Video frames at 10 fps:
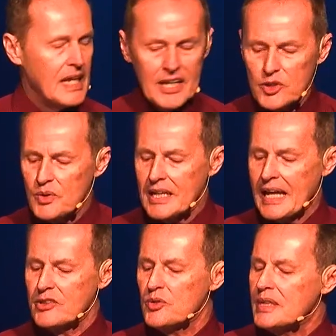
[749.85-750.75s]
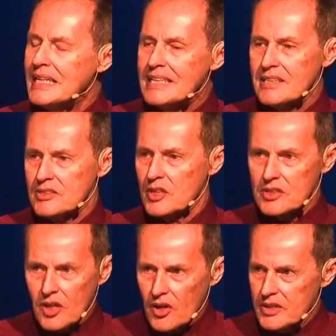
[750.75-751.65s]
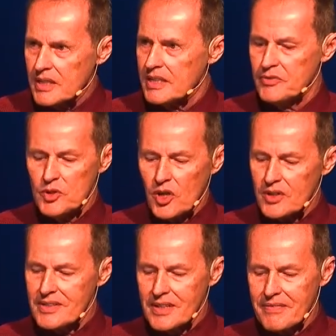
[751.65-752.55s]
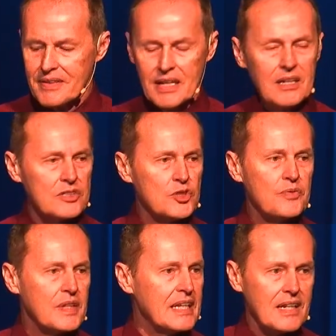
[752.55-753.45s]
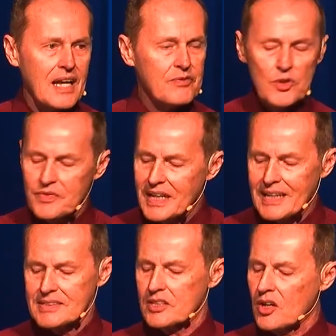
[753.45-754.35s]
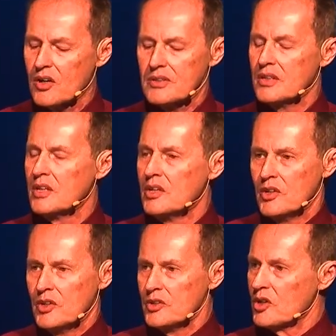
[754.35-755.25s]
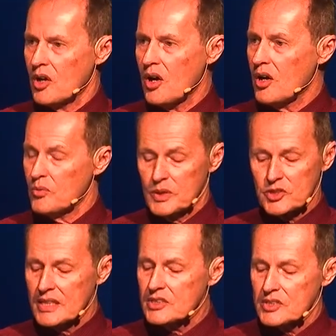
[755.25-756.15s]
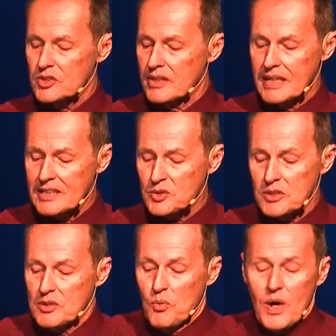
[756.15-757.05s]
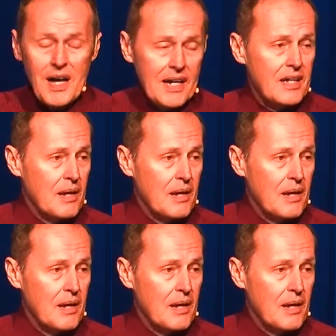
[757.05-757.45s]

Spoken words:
And you need to guard it. If you guard nothing else in life, you've got to guard your heart, which leads us to the next question. Why?